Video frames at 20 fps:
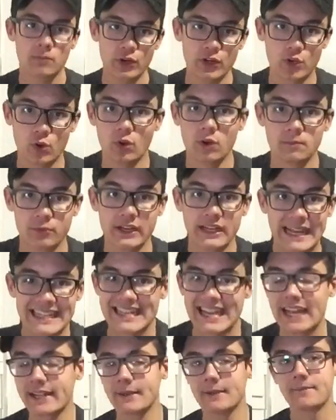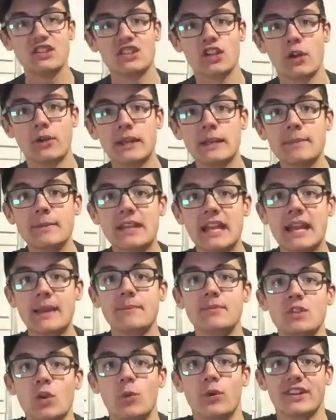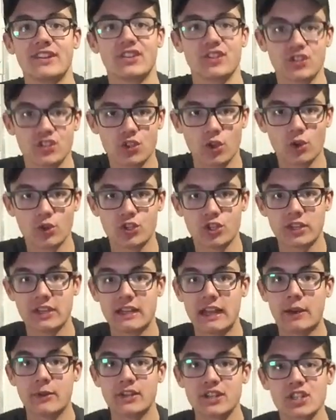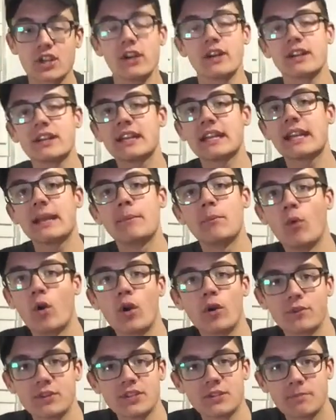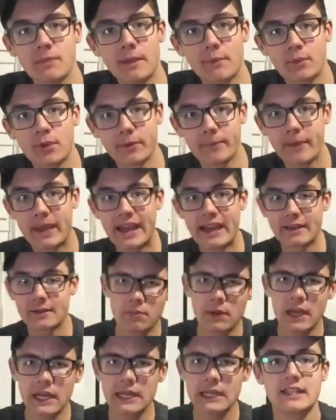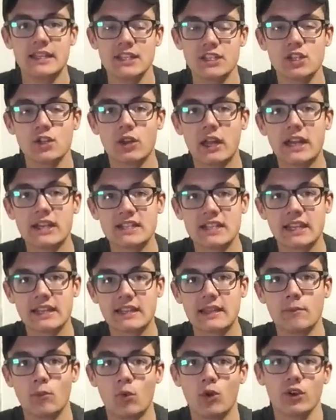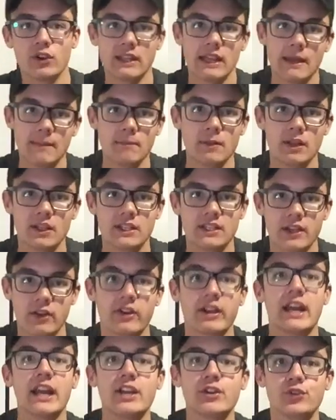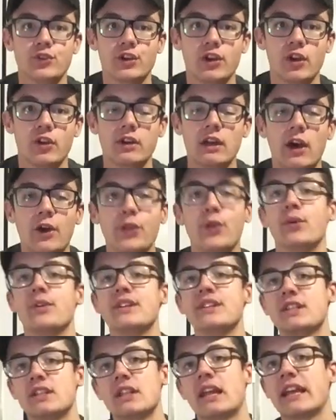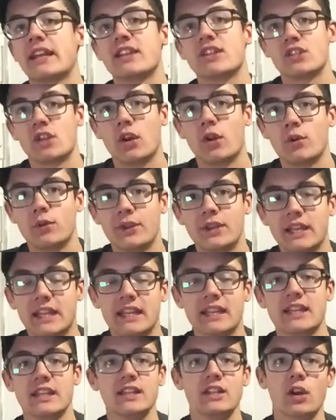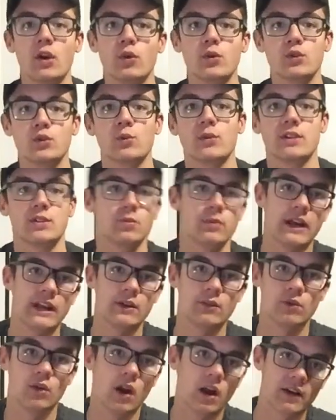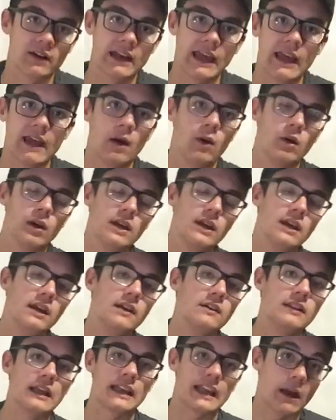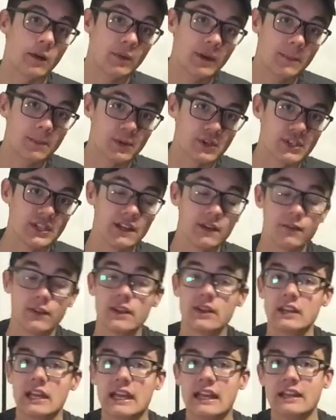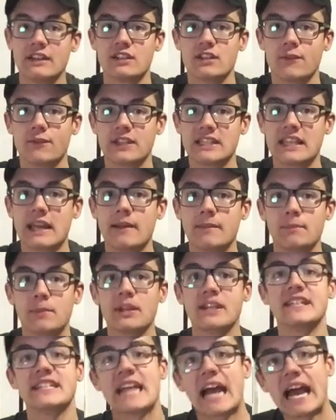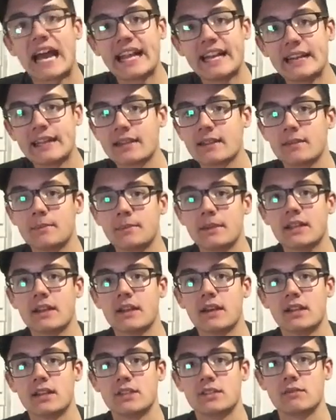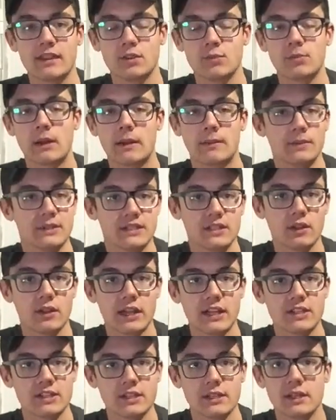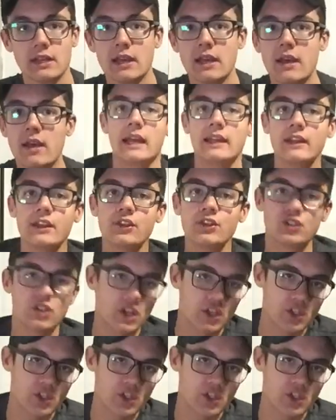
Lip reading: Pretty cool and pretty high-tech. So he became the Winter Soldier. Now, he's starting to get more of his memory back, but he still has like more of that military Hydra code, although he's like his own thing. He knows what's right and wrong now, like how we perceive it and stuff like that, but he's hiding because he's probably still hunted. And then there's